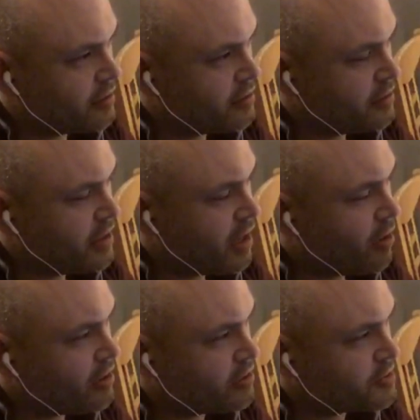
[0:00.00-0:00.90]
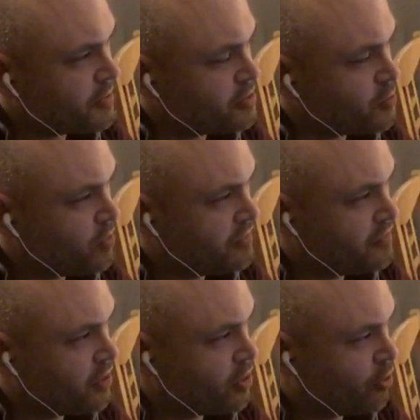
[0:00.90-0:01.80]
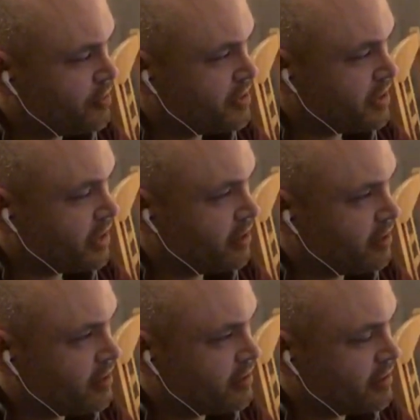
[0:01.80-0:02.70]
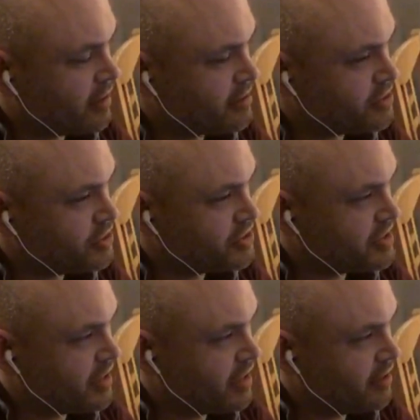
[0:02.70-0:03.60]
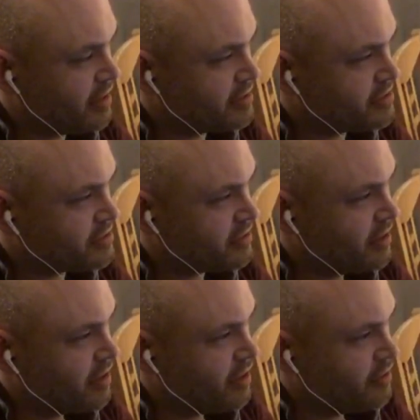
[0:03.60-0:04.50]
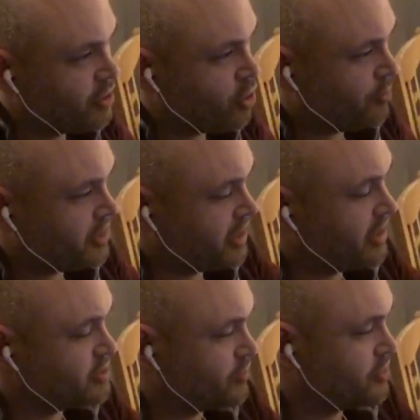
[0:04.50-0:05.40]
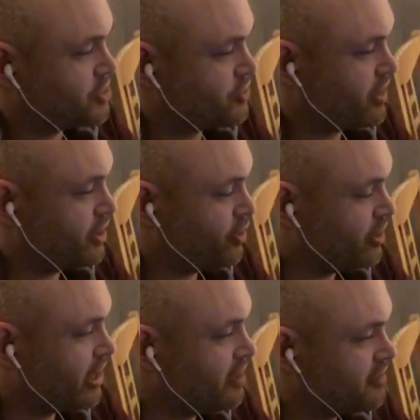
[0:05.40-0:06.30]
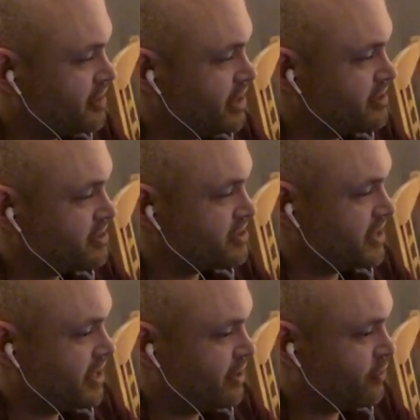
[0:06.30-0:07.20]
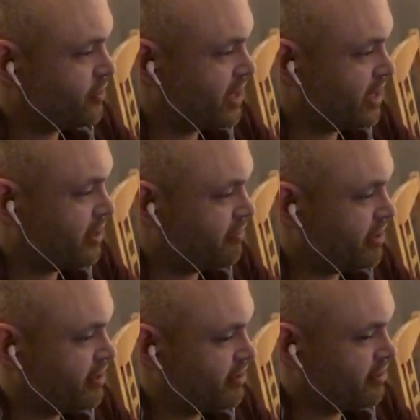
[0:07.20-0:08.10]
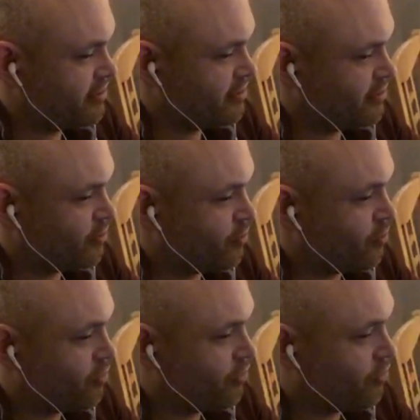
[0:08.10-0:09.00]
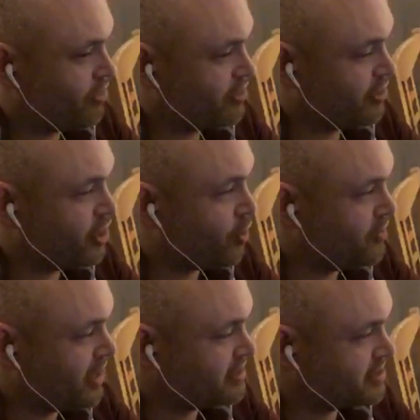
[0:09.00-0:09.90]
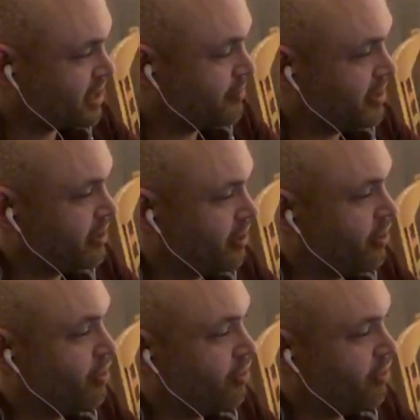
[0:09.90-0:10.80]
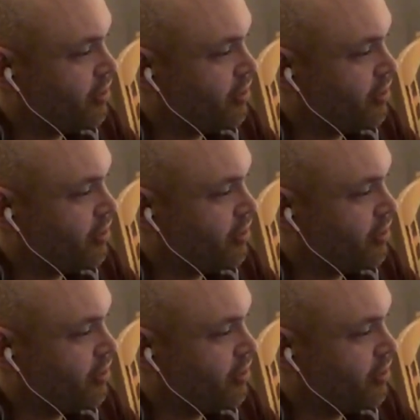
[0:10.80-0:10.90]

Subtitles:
Yeah, I suppose with the comedy, as you say, the comedy is on the screen. You either need to see it or hear it or know that it's coming along.